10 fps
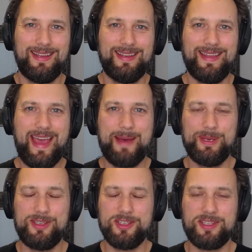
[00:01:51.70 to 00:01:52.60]
Yeah, I
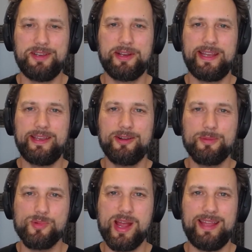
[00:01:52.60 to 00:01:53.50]
mean, just hearing your
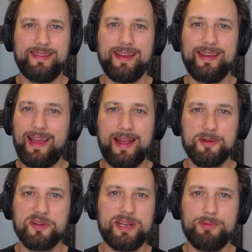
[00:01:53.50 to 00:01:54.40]
brand, I
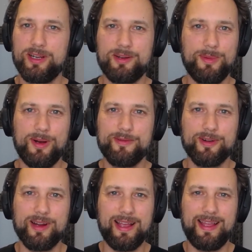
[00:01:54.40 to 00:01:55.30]
already want to come
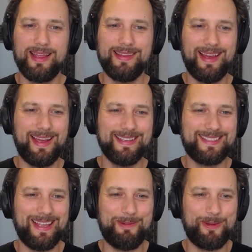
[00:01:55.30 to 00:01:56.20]
over and
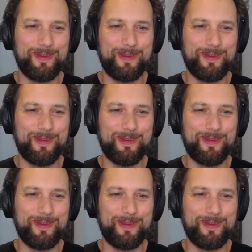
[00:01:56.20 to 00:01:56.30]
stay with